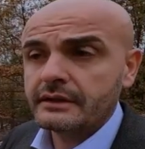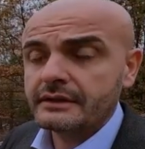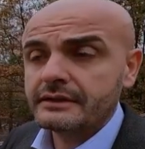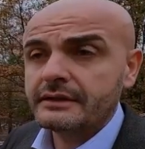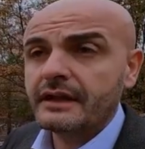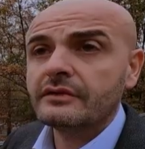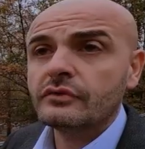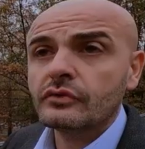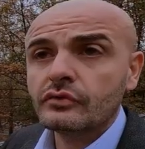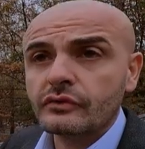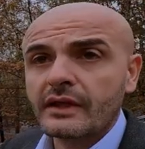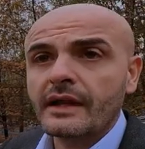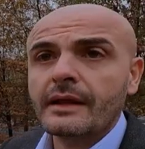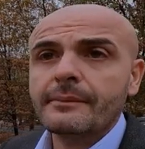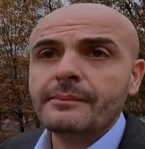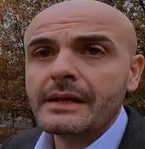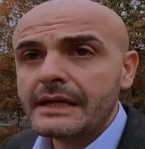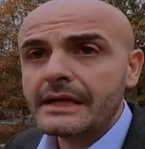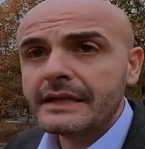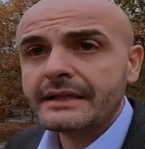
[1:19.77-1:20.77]
The
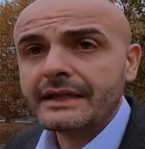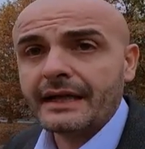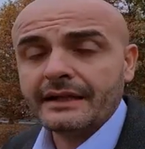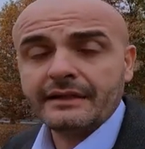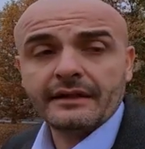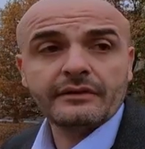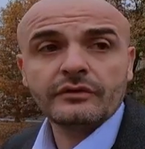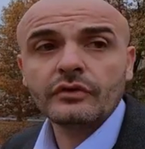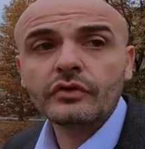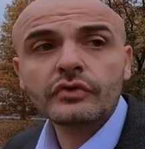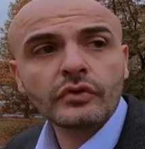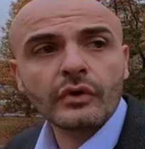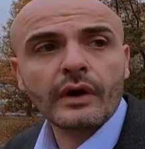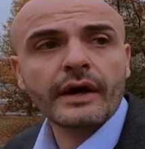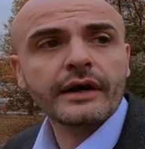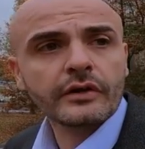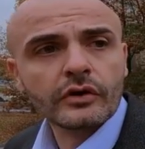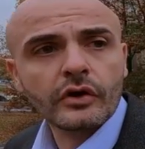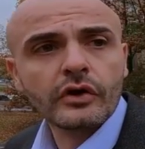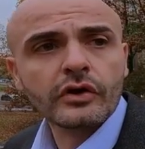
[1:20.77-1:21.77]
sustainability and the
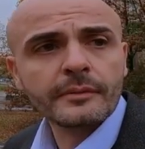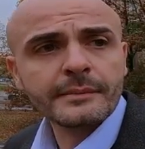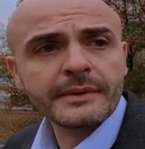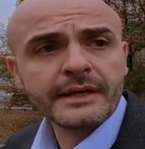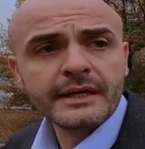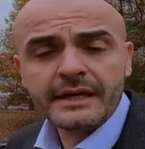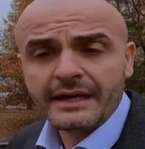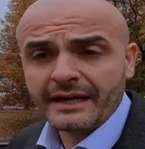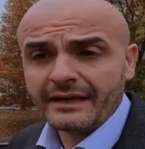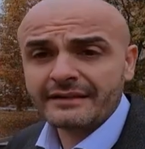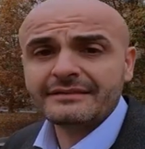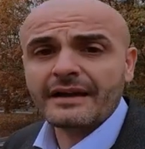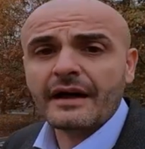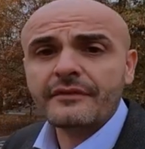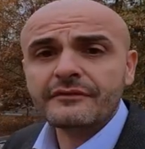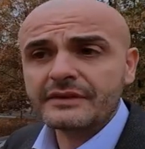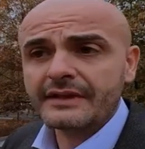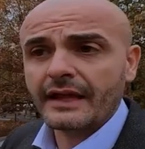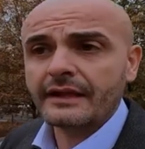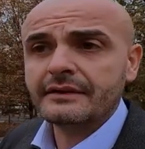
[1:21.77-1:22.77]
circular economy is
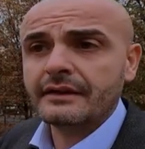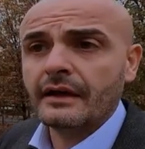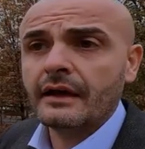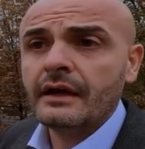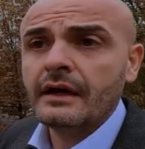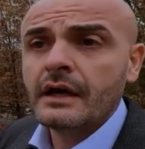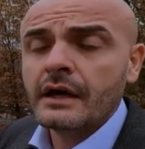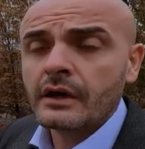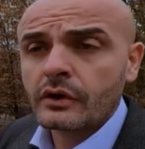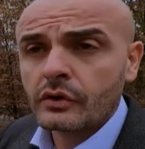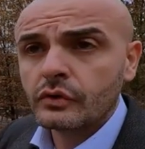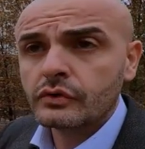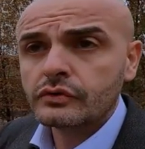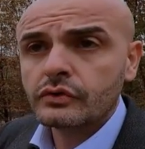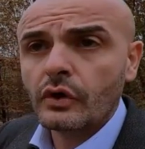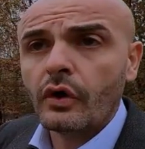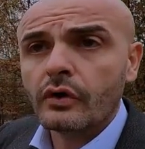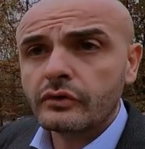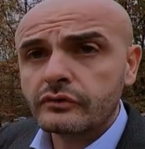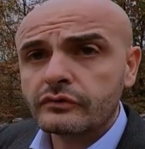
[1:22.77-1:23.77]
something that uh, could
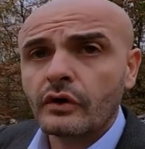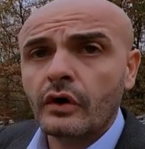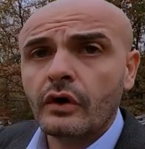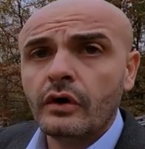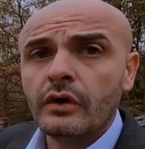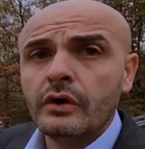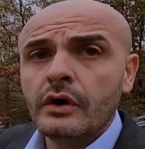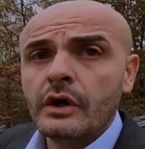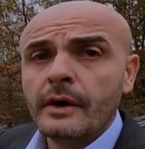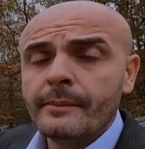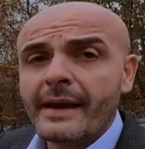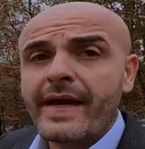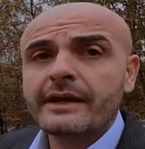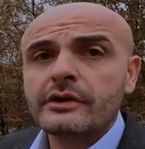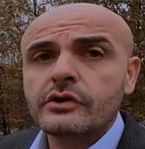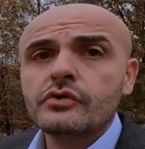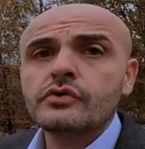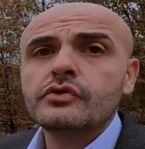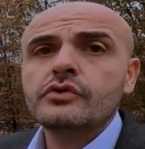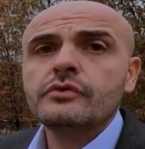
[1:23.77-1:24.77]
also
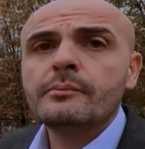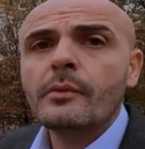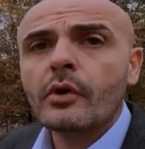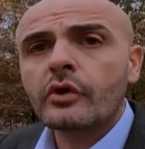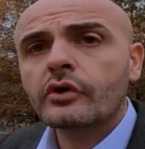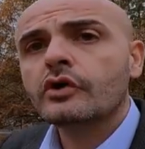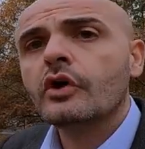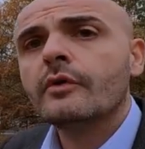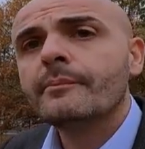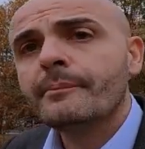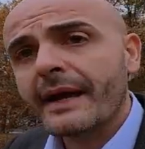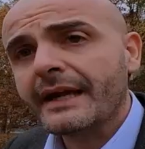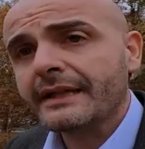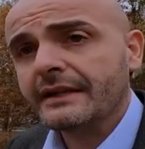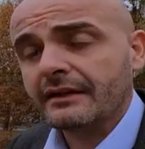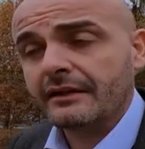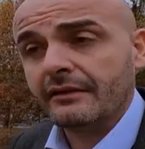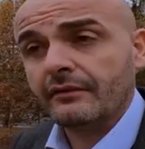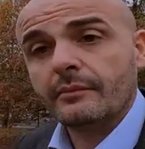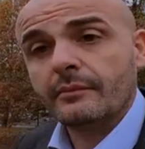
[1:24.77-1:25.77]
make you more
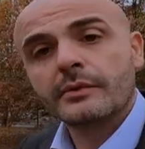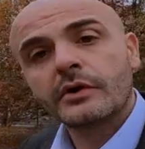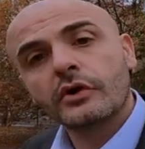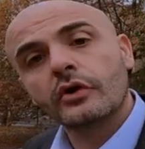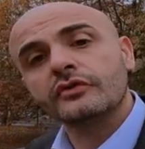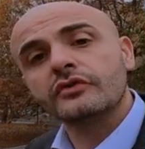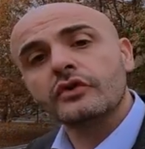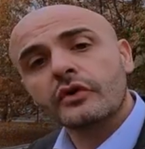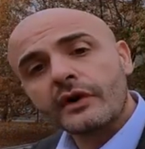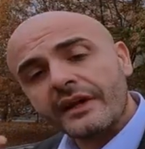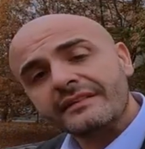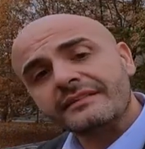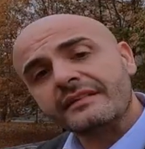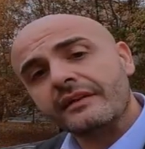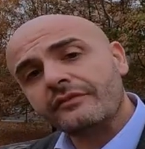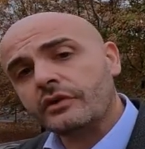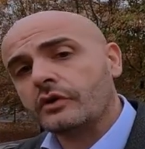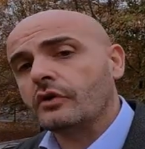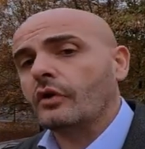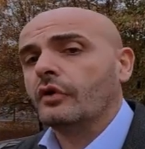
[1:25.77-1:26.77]
competitive because you can
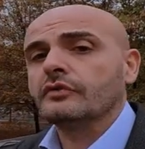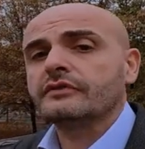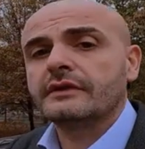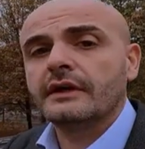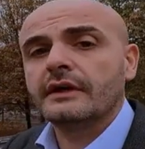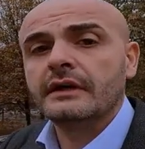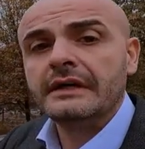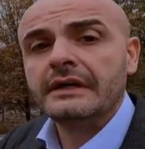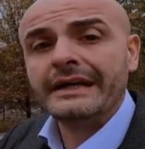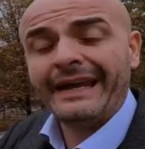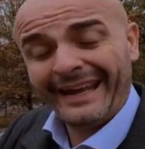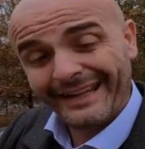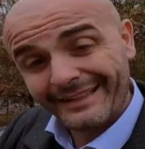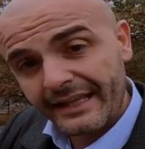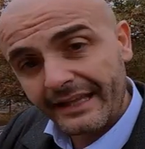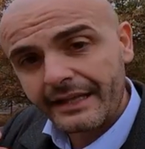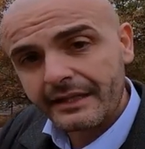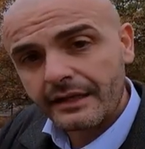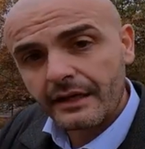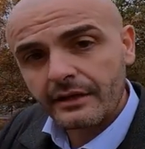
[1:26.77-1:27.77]
save cost
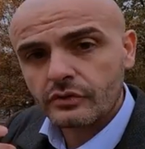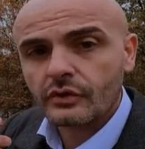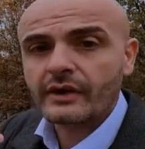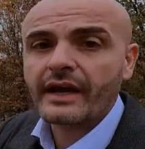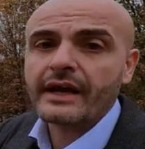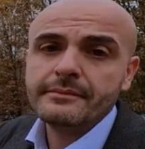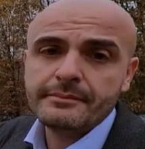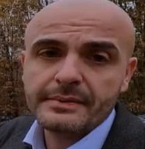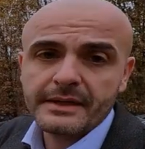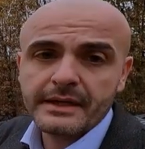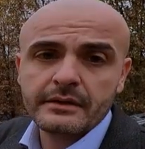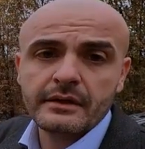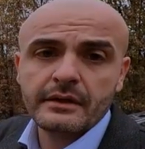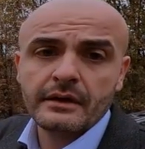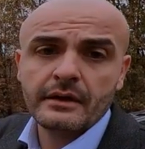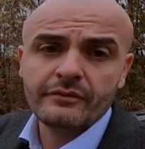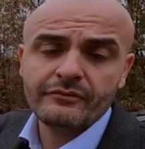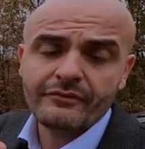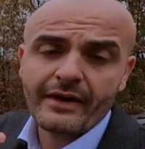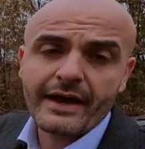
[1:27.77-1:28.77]
and then you can be
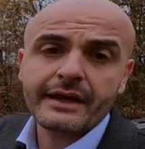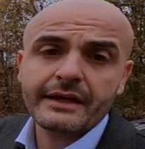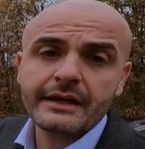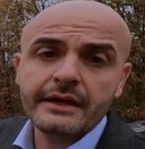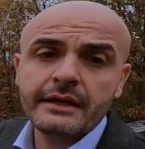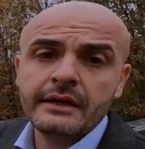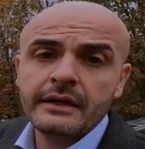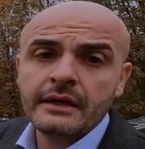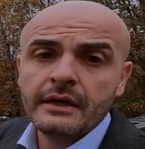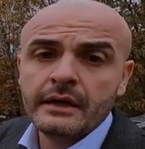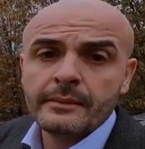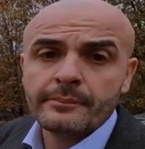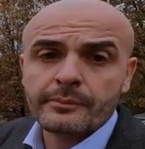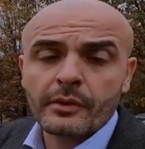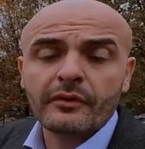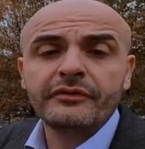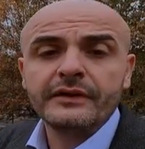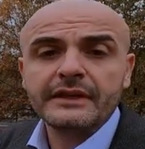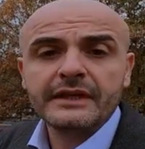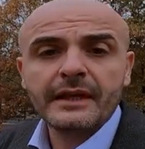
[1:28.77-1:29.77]
very
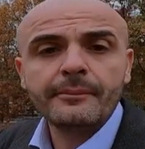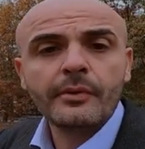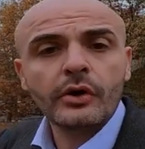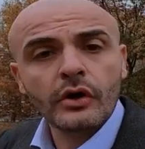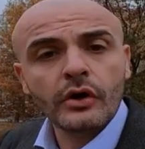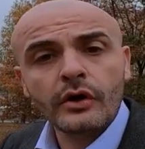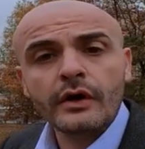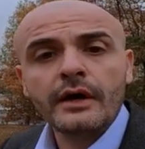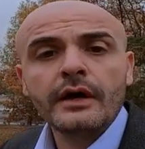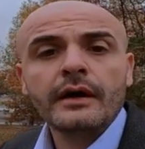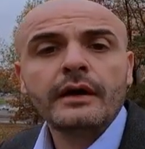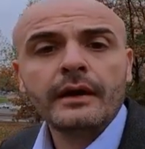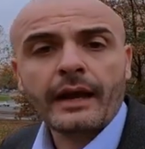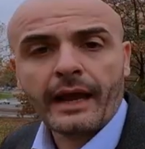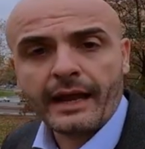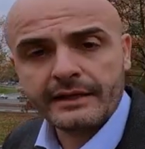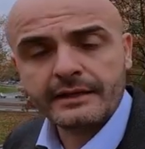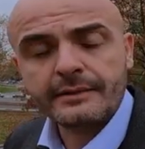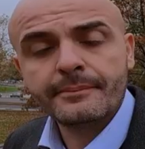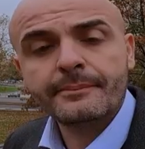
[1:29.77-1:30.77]
profitable
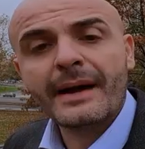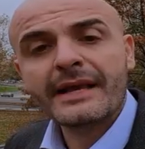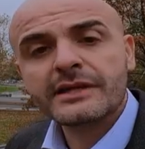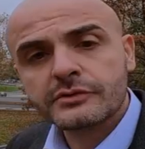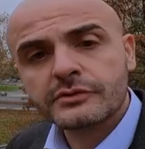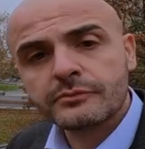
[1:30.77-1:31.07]
and